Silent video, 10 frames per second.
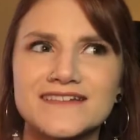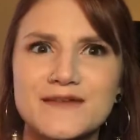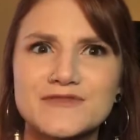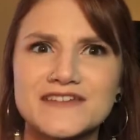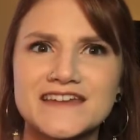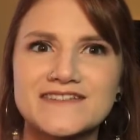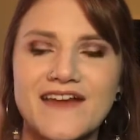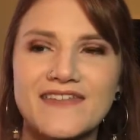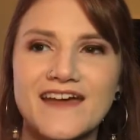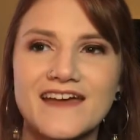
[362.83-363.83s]
I believe,
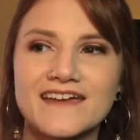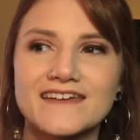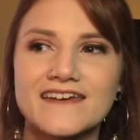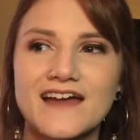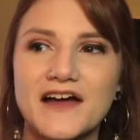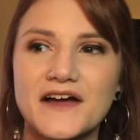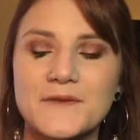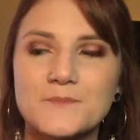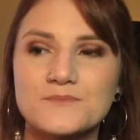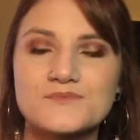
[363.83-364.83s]
and then
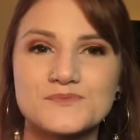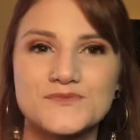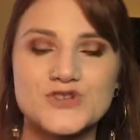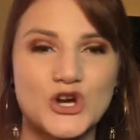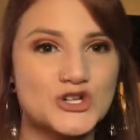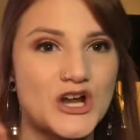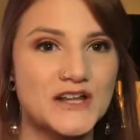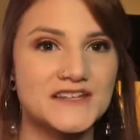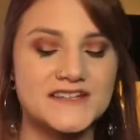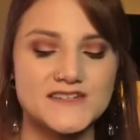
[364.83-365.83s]
dark
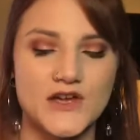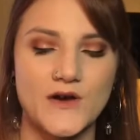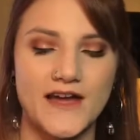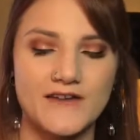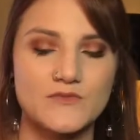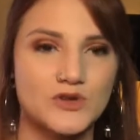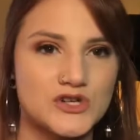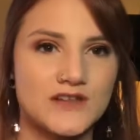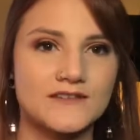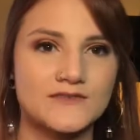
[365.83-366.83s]
chocolate. So I have milk
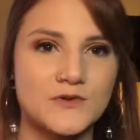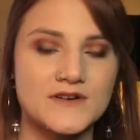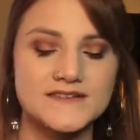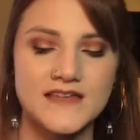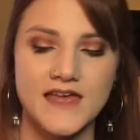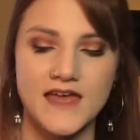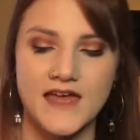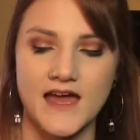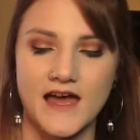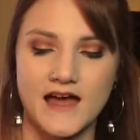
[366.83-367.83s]
chocolate, of course.
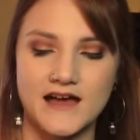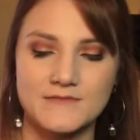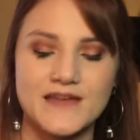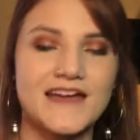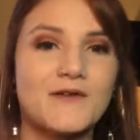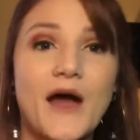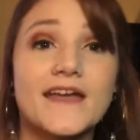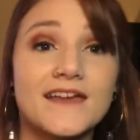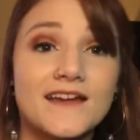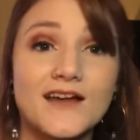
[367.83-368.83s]
I
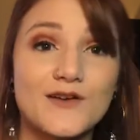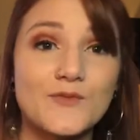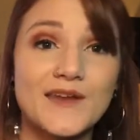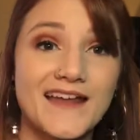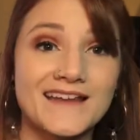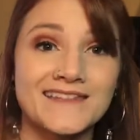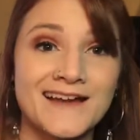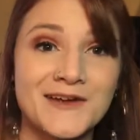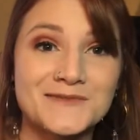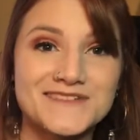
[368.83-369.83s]
cannot open anything
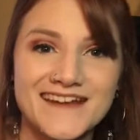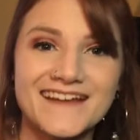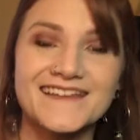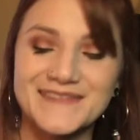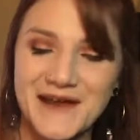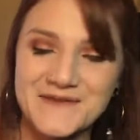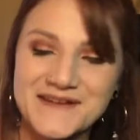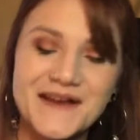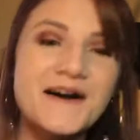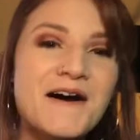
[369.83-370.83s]
I own today. There we
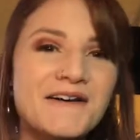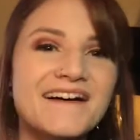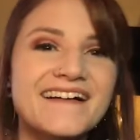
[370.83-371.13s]
go.